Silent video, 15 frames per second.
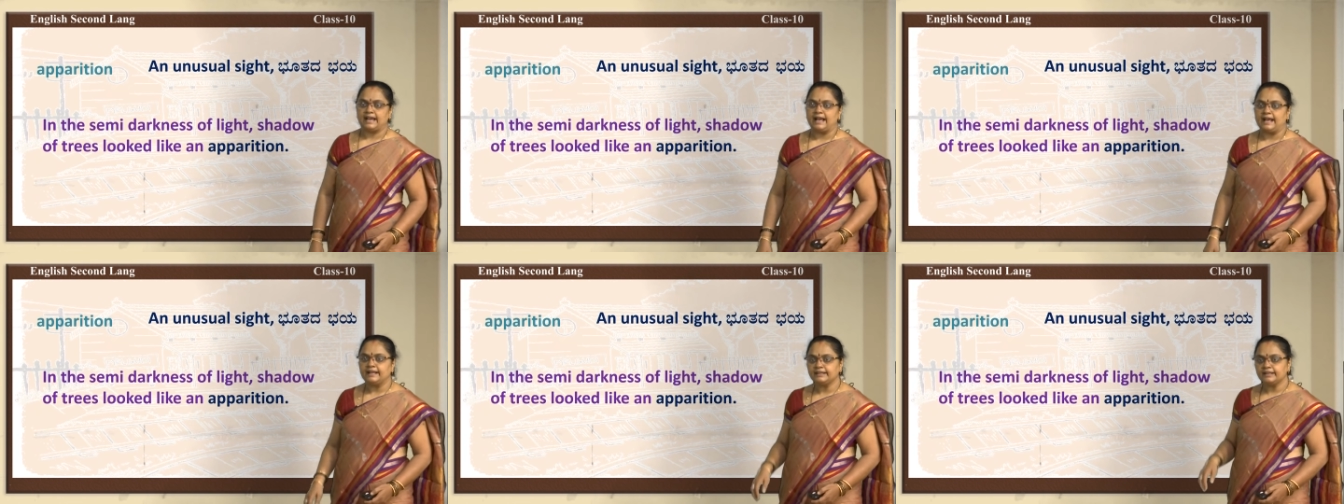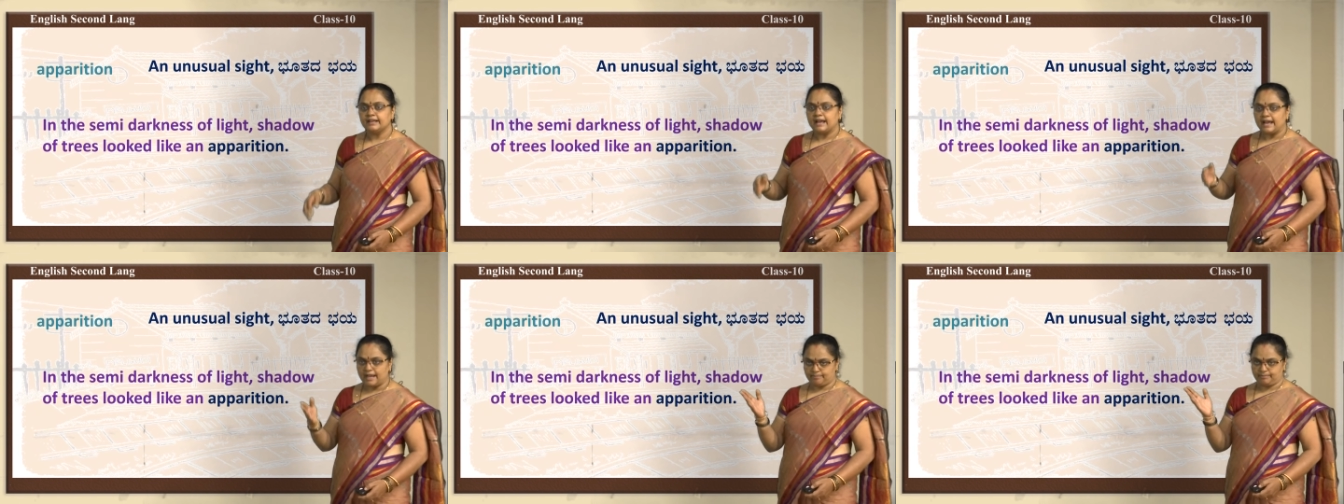an
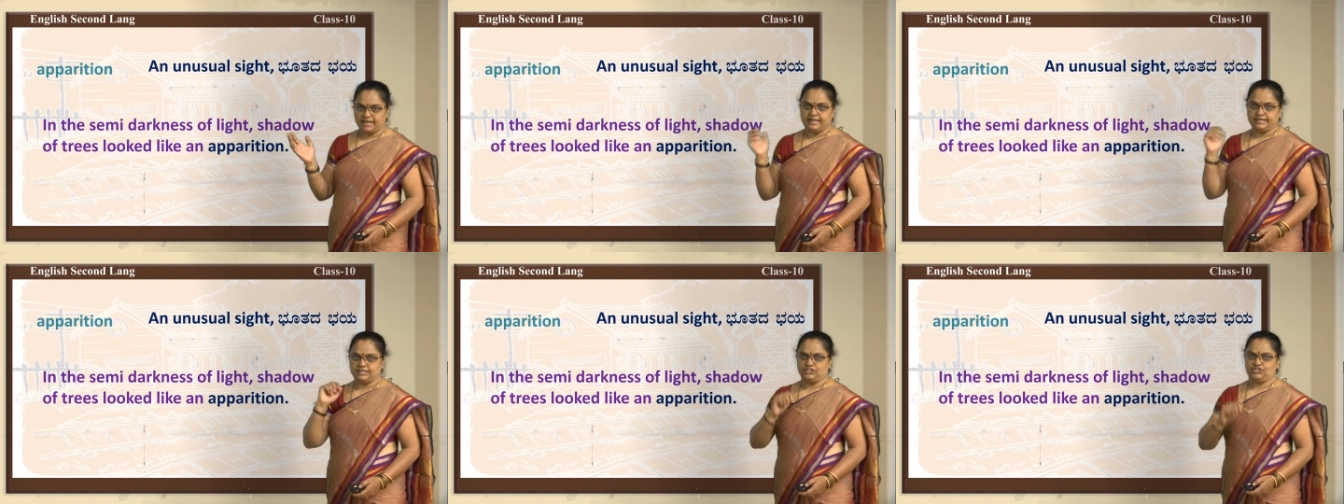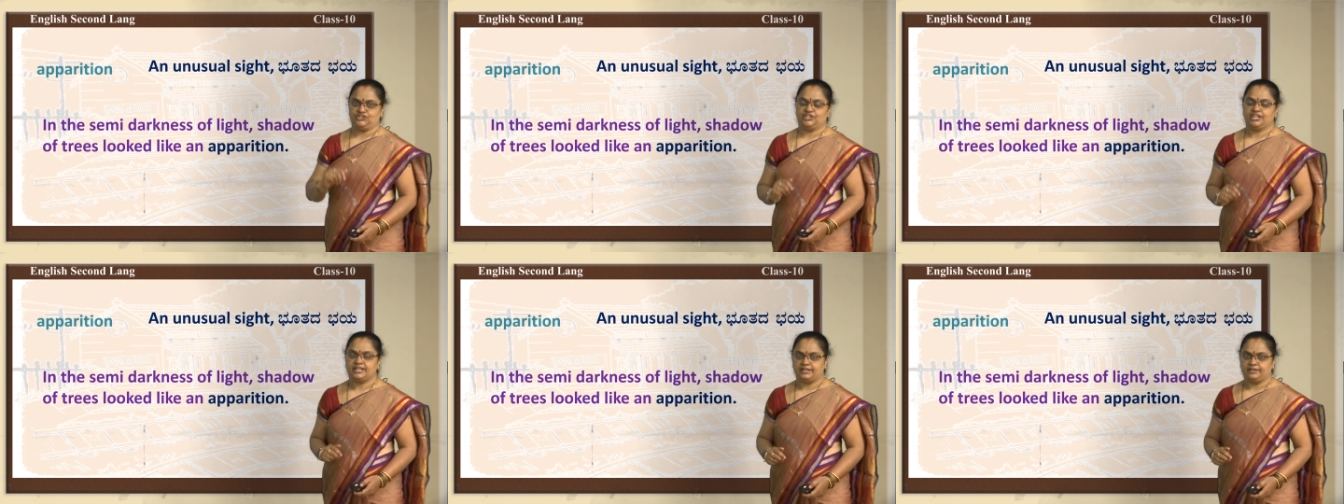
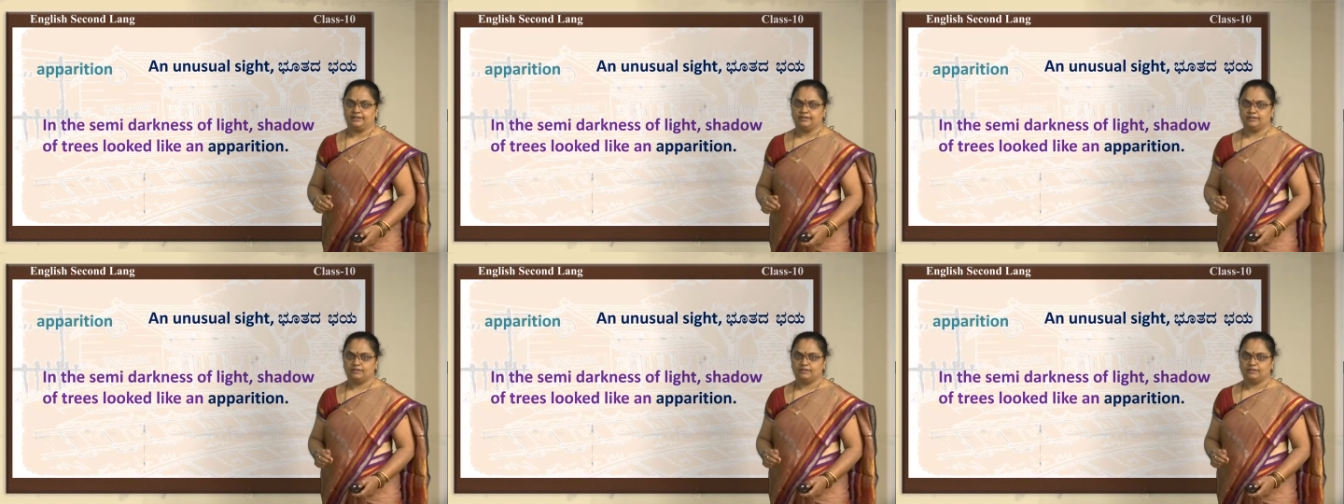apparition.